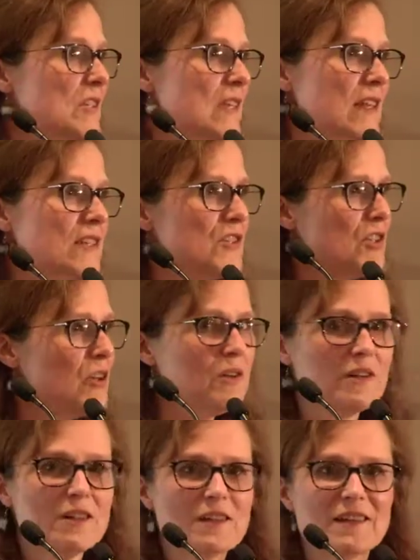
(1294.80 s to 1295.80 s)
think that's so,
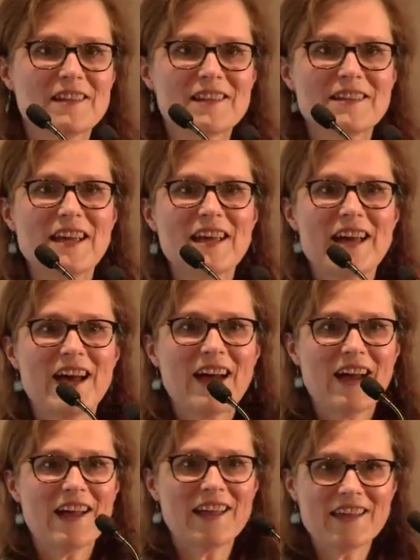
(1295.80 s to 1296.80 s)
yeah.
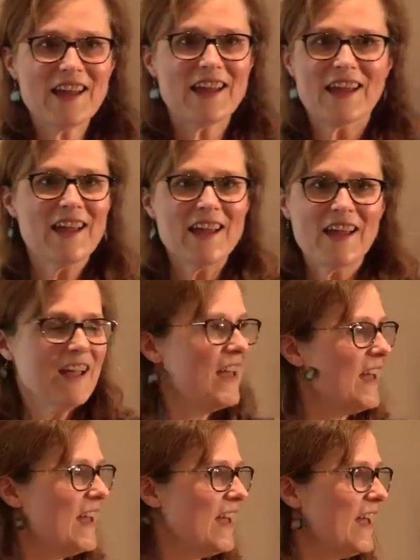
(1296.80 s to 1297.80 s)

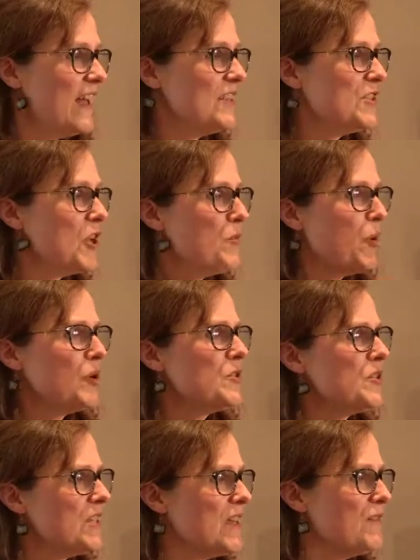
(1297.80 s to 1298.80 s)
It's so
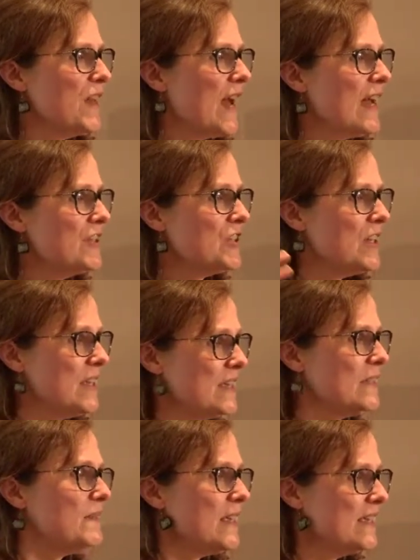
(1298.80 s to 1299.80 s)
positive that actually
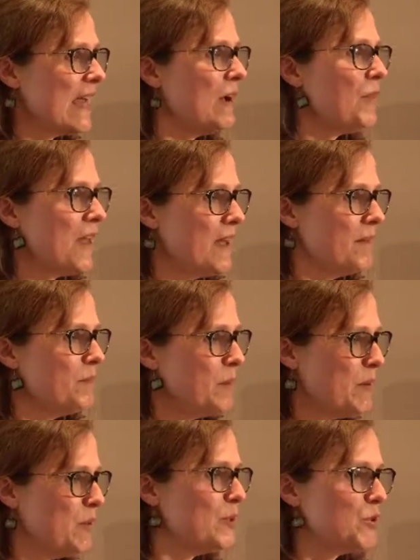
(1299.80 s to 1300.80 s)
it's out there,
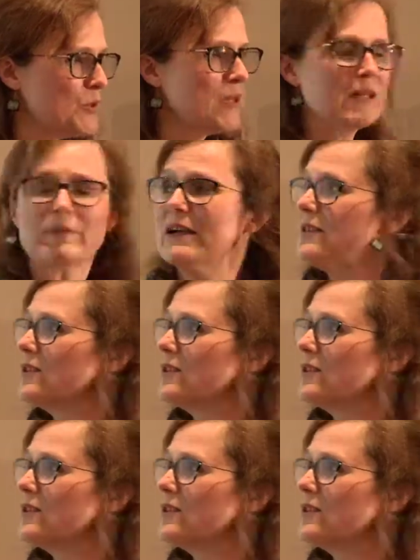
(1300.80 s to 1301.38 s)
people are talking about